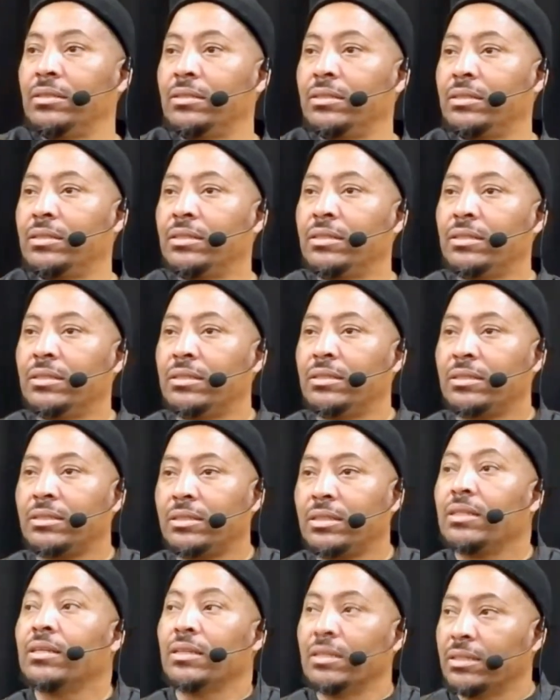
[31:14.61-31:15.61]

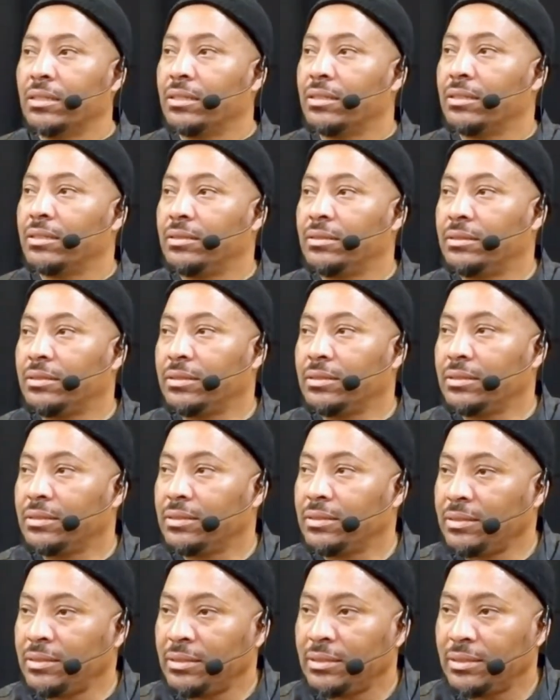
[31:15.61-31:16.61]

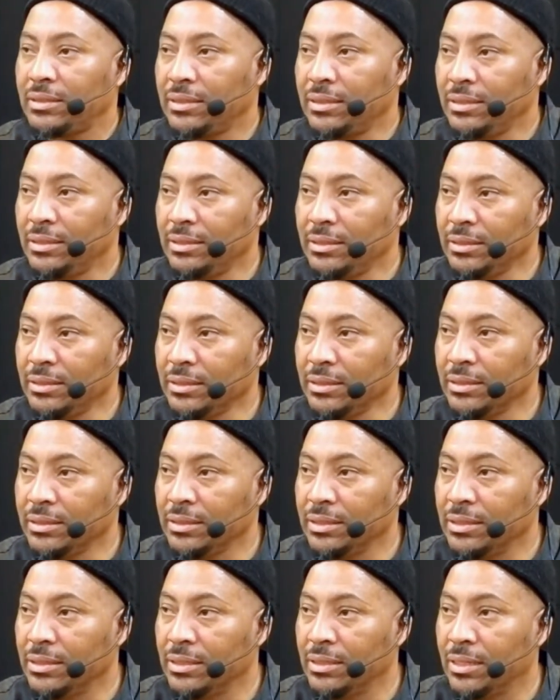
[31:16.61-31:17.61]

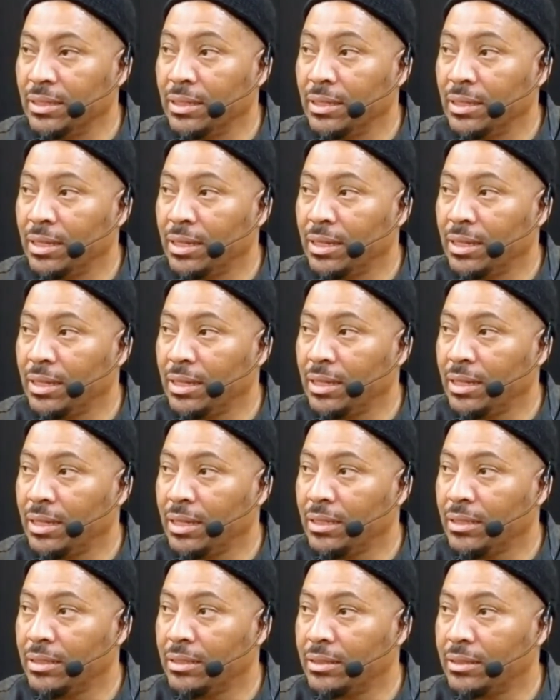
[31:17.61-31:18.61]

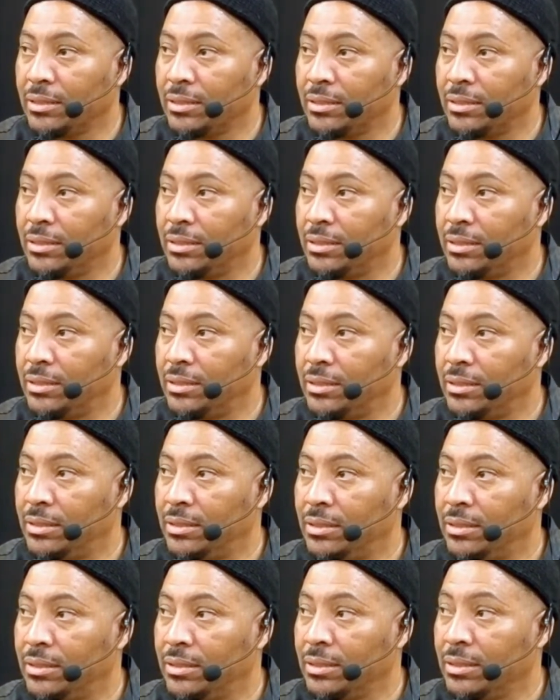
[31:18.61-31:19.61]

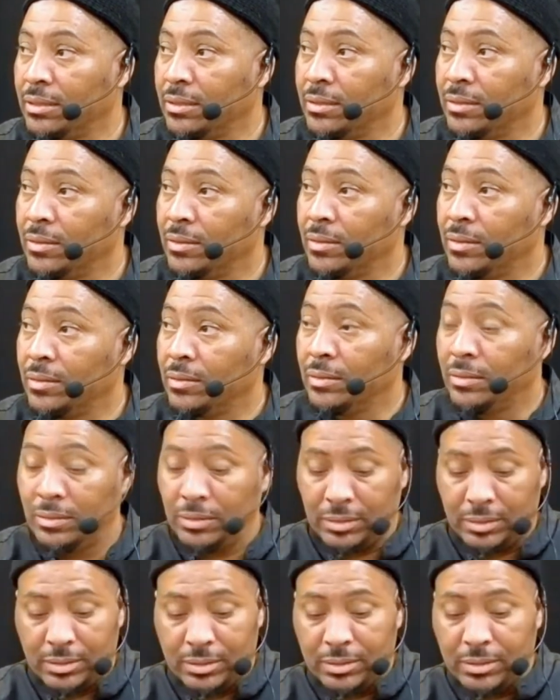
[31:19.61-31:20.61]

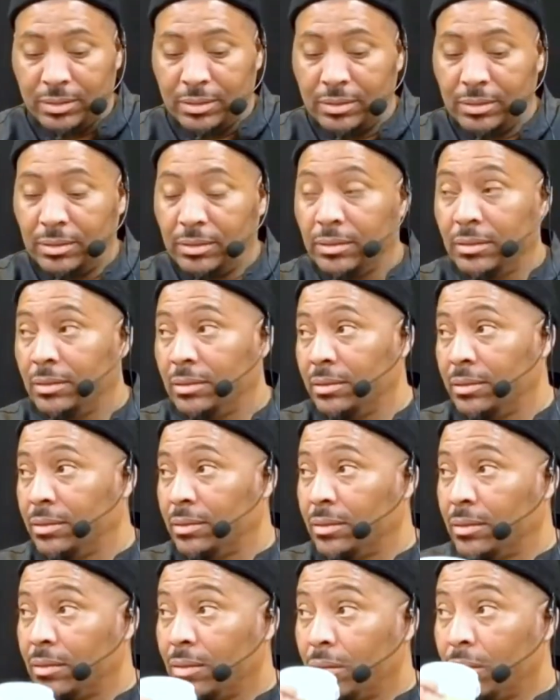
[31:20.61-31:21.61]
(no one is talking)